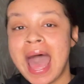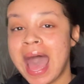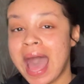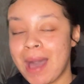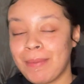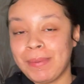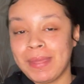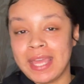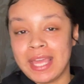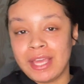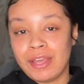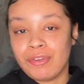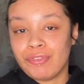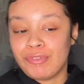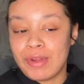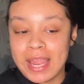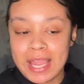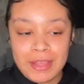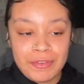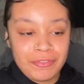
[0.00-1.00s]
happy and
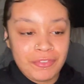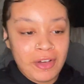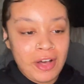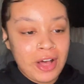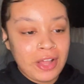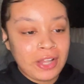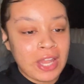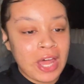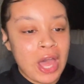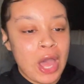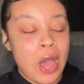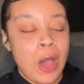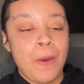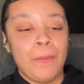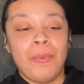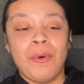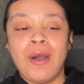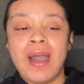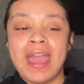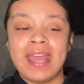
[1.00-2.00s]
grateful.
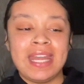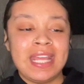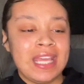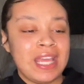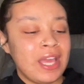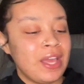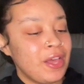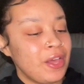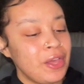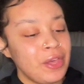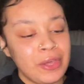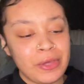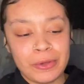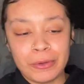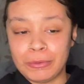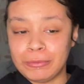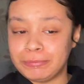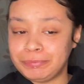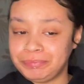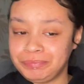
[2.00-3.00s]
But
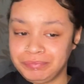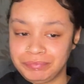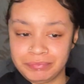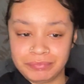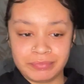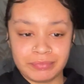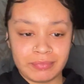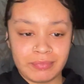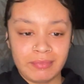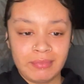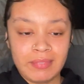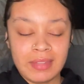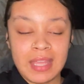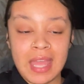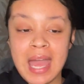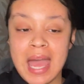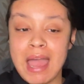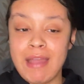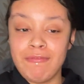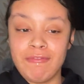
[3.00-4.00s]
anywho,
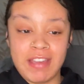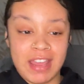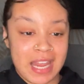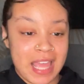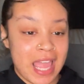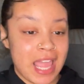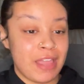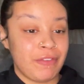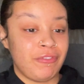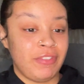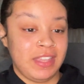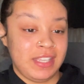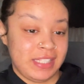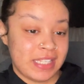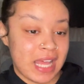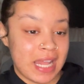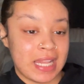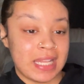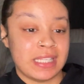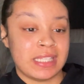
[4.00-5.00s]
I'm ready for this
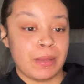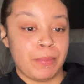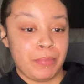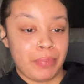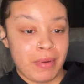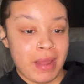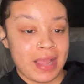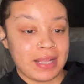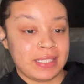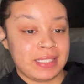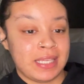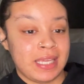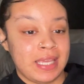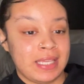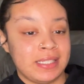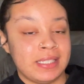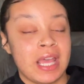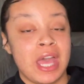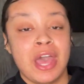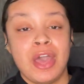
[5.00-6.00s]
dance
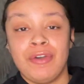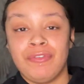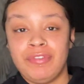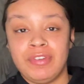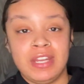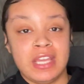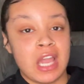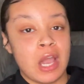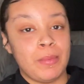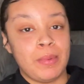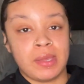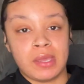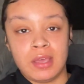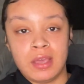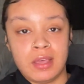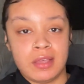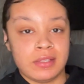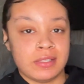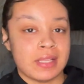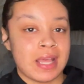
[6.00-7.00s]
practice video
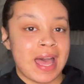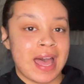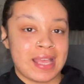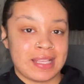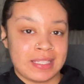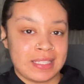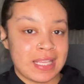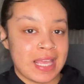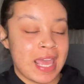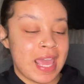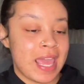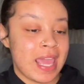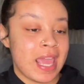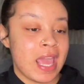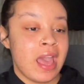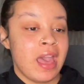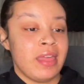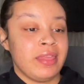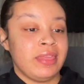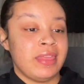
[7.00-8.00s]
because I
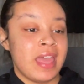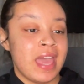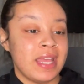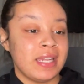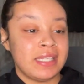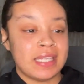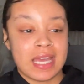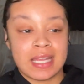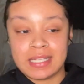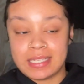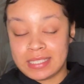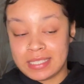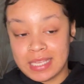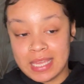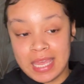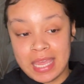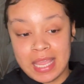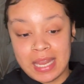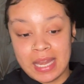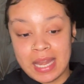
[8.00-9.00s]
say their
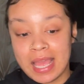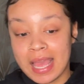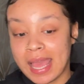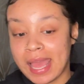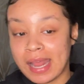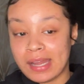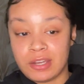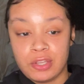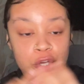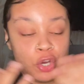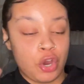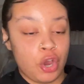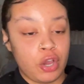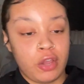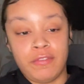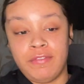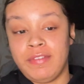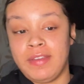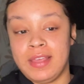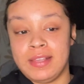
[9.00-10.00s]
dancing and
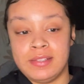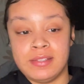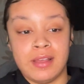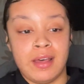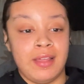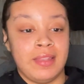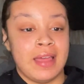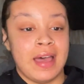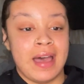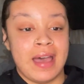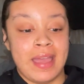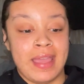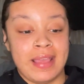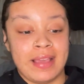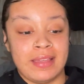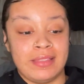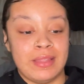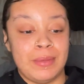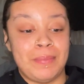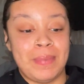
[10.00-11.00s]
choreographies are like
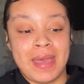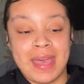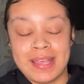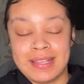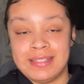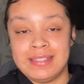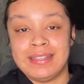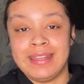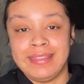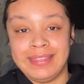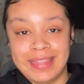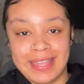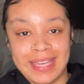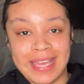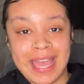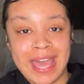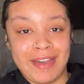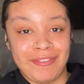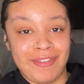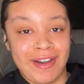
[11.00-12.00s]
the best thing
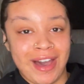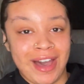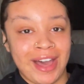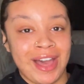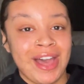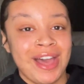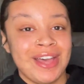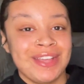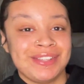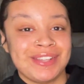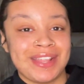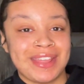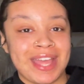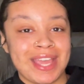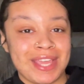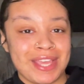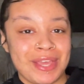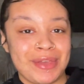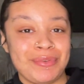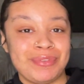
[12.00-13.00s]
ever. So
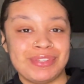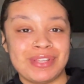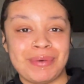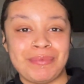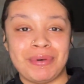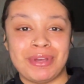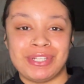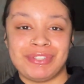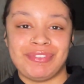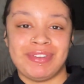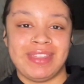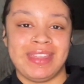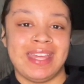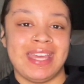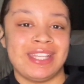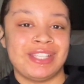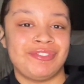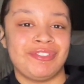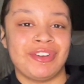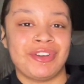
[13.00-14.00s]
thank you so much for
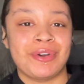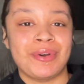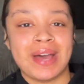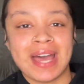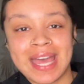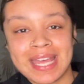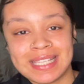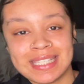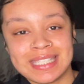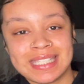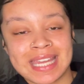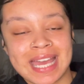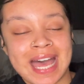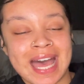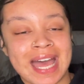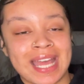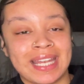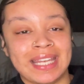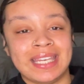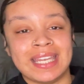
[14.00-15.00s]
this request,
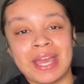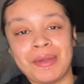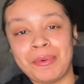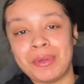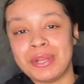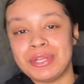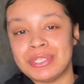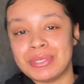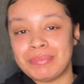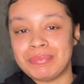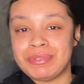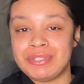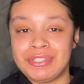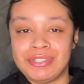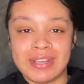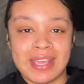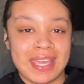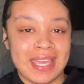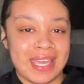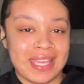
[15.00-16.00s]
and I'm going to jump
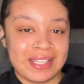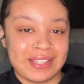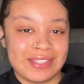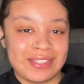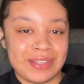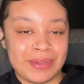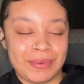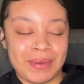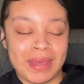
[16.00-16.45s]
straight into